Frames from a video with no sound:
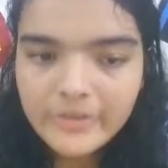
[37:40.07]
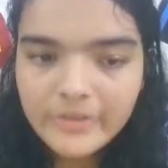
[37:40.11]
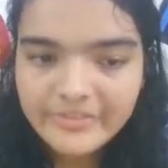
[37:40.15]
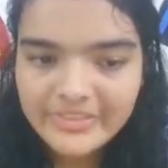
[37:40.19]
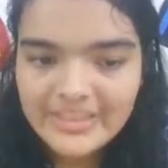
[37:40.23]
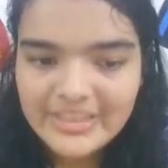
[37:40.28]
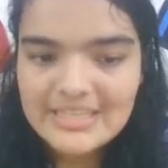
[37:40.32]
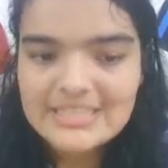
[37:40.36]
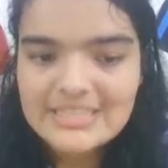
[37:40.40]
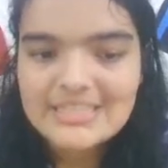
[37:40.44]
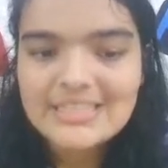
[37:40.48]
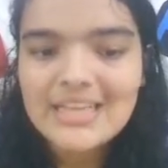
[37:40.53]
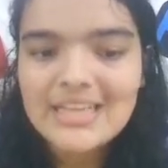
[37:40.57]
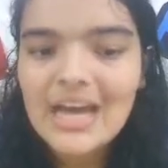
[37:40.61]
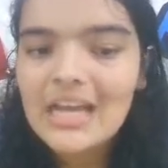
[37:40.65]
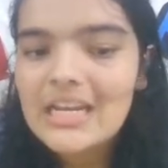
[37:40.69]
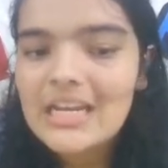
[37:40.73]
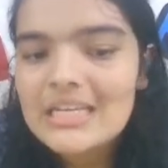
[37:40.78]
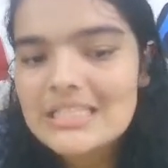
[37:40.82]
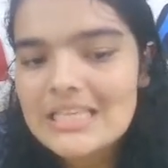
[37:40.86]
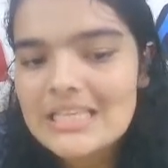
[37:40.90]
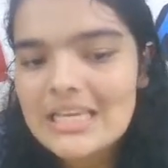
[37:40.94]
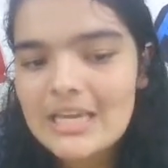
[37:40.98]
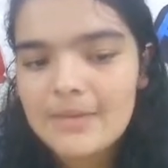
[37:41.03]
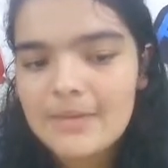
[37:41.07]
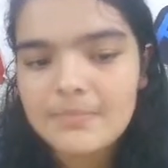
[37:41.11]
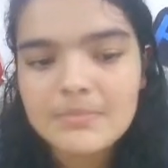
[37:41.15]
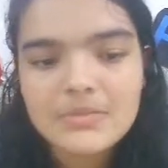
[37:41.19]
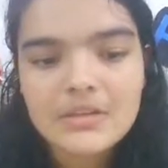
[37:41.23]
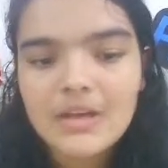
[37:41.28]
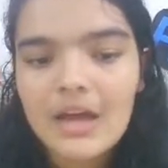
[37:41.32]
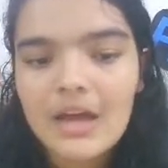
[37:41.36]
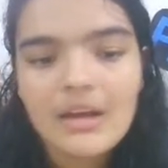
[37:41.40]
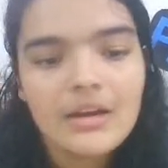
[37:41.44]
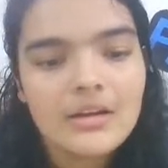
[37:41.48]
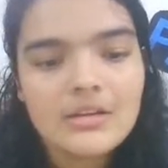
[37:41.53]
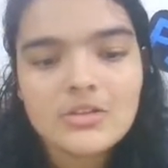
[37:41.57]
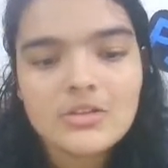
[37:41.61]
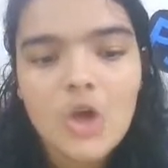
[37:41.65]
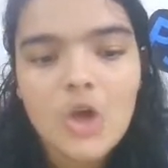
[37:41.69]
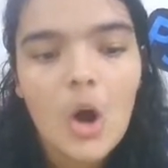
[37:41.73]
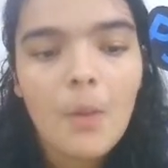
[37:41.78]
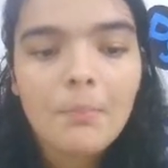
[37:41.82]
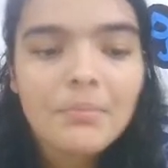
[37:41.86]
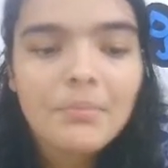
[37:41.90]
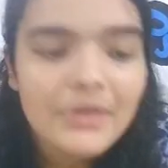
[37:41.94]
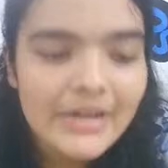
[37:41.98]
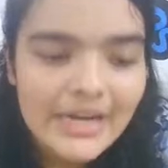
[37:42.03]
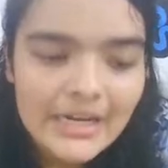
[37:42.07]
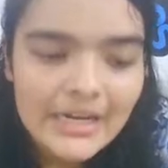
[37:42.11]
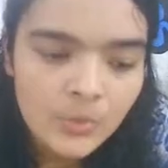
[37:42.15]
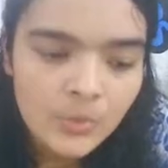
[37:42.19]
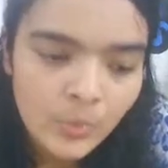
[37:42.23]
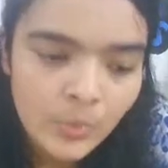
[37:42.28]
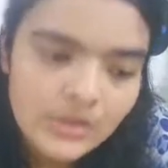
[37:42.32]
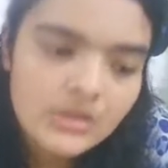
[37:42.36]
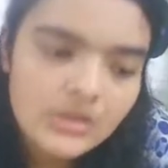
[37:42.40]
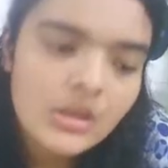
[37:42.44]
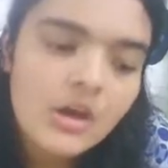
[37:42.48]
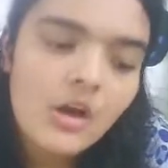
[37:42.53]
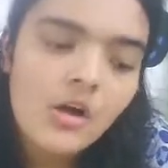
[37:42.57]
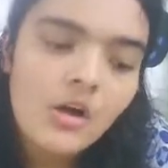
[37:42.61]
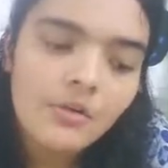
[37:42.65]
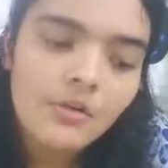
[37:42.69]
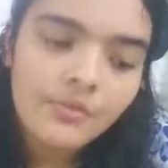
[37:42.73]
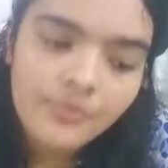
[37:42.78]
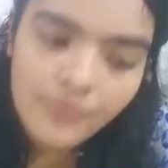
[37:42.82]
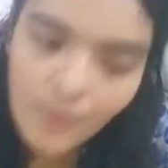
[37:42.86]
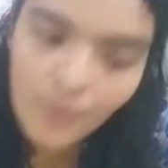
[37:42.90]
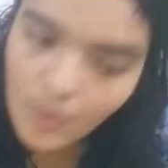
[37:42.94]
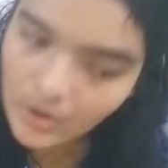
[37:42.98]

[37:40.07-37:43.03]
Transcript: these colors operate with 4